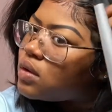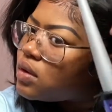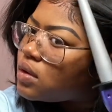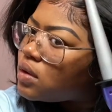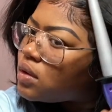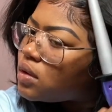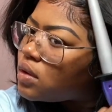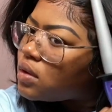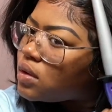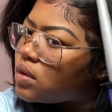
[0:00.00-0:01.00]
Back at the
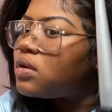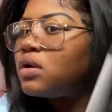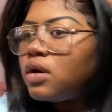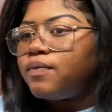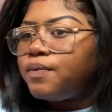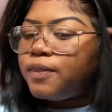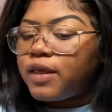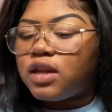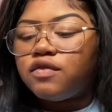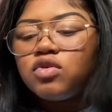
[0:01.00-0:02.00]
trap, I was ducking.
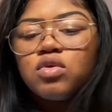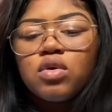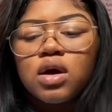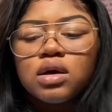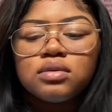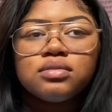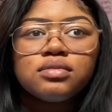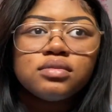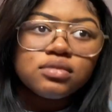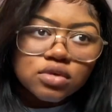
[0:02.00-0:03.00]
And if you
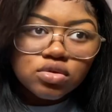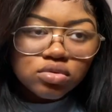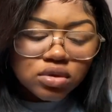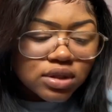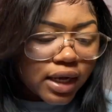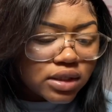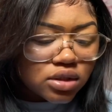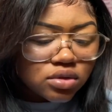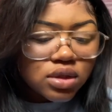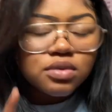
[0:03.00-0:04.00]
do decide to
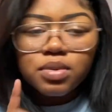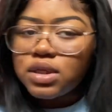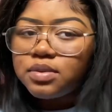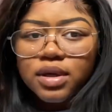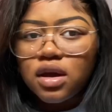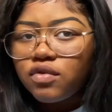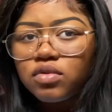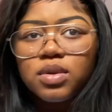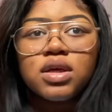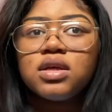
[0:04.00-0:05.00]
do this, please be careful
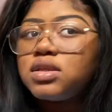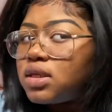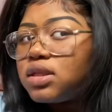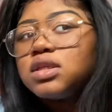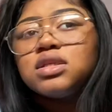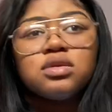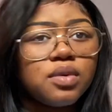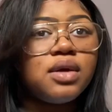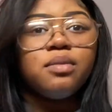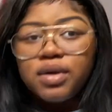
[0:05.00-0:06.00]
because this is a
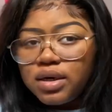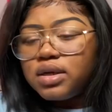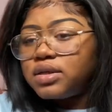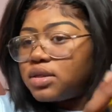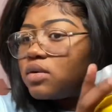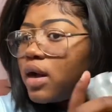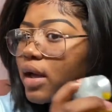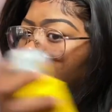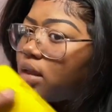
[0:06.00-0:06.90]
wig, but it is still hot.